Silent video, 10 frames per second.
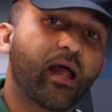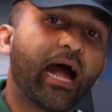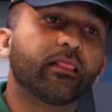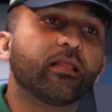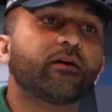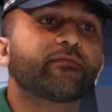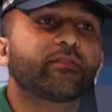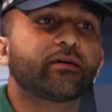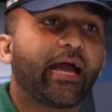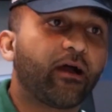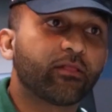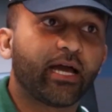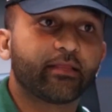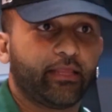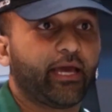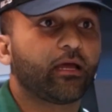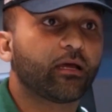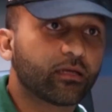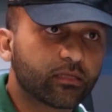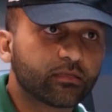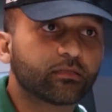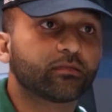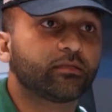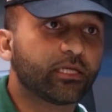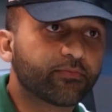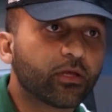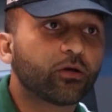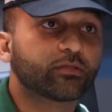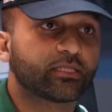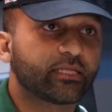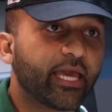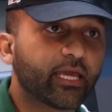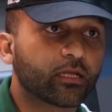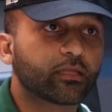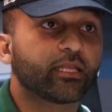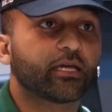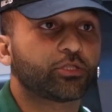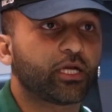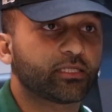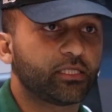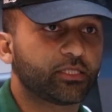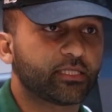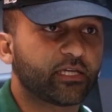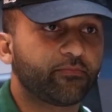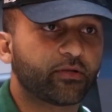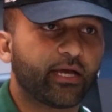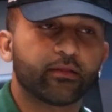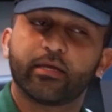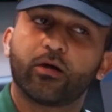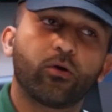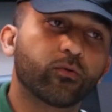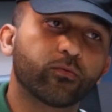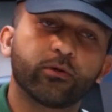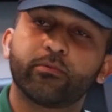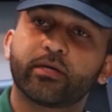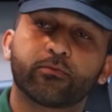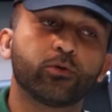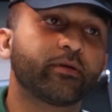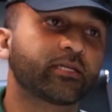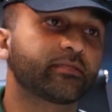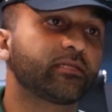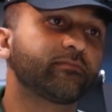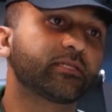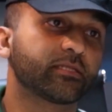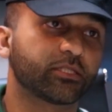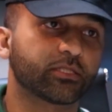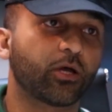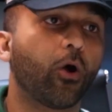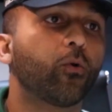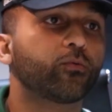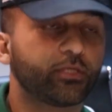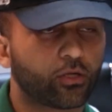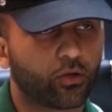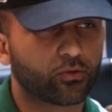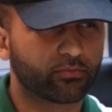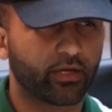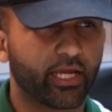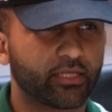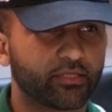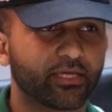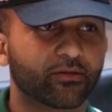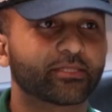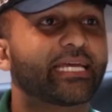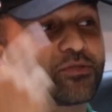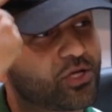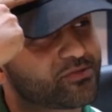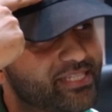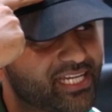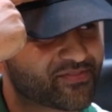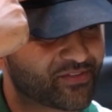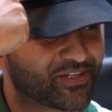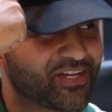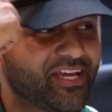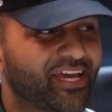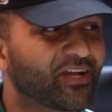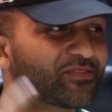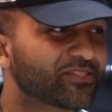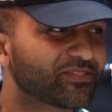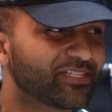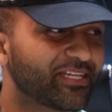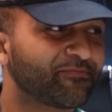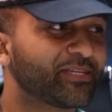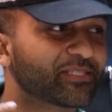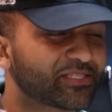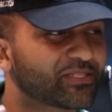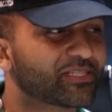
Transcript: I love the outline that Diplo, Snake, and all the electronic DJs have put out. Their whole rubric and syllabus is just own your own brand. That's what O stands for. And OSOCITY, it means